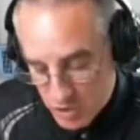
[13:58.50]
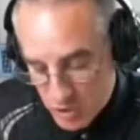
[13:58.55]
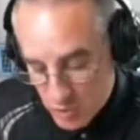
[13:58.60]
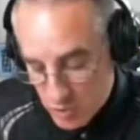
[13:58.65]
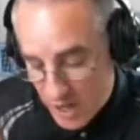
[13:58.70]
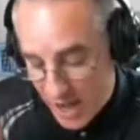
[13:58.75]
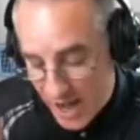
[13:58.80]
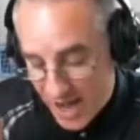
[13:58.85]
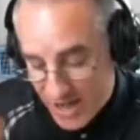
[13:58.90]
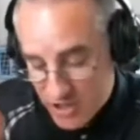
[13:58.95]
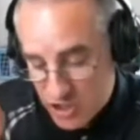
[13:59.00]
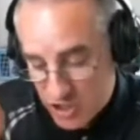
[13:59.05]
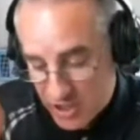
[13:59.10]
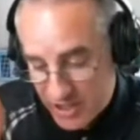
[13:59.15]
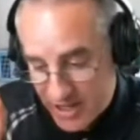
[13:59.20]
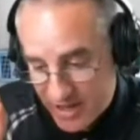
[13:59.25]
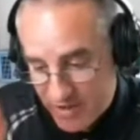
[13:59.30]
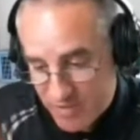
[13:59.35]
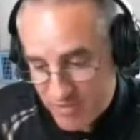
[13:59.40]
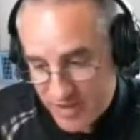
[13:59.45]
So you
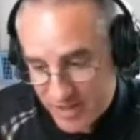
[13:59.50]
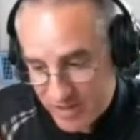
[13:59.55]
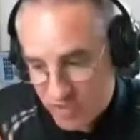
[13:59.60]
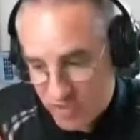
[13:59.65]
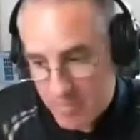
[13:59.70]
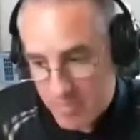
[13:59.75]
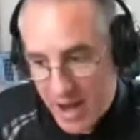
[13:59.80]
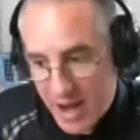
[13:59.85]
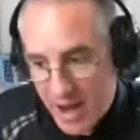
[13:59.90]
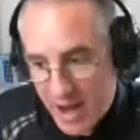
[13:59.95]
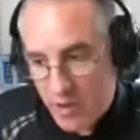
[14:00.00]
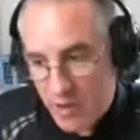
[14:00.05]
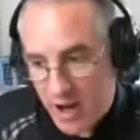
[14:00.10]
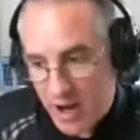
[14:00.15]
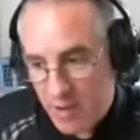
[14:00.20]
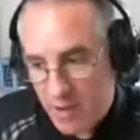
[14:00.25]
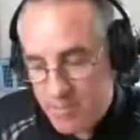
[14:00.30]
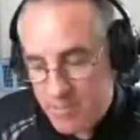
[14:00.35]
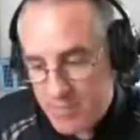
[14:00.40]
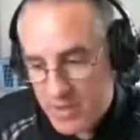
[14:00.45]
actually invent the
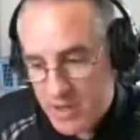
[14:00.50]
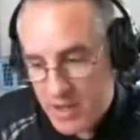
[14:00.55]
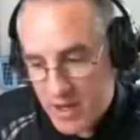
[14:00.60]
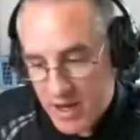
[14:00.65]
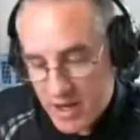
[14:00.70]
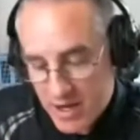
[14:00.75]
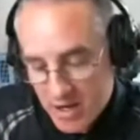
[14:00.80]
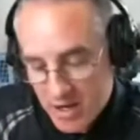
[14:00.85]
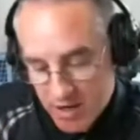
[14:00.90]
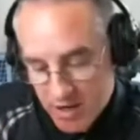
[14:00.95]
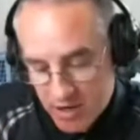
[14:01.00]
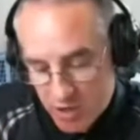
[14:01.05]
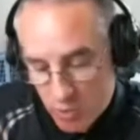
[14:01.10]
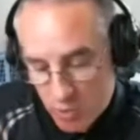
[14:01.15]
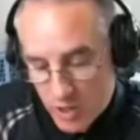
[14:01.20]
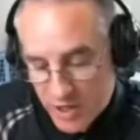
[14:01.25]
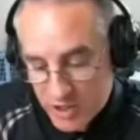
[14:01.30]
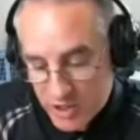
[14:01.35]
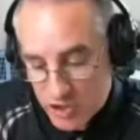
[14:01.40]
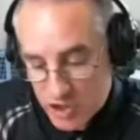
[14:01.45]
background.
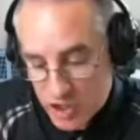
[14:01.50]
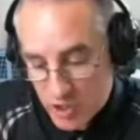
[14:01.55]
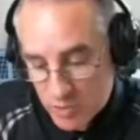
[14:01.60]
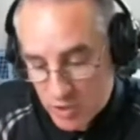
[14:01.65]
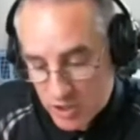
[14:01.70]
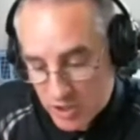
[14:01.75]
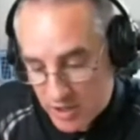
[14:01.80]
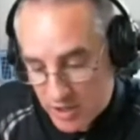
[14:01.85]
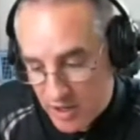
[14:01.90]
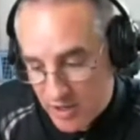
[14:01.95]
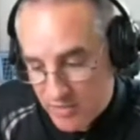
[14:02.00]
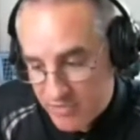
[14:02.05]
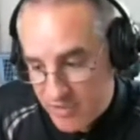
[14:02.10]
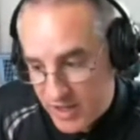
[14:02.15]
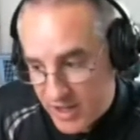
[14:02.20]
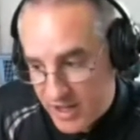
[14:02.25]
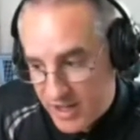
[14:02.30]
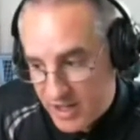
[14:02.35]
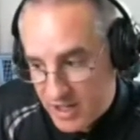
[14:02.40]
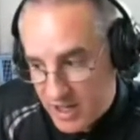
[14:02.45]
You want it general enough
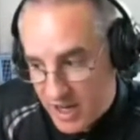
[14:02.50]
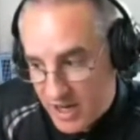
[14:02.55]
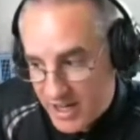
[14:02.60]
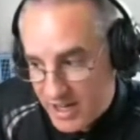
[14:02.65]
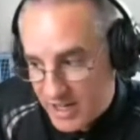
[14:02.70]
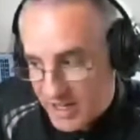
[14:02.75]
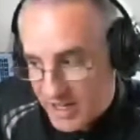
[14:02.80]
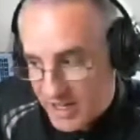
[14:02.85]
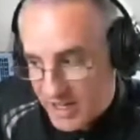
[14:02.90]
that it kind of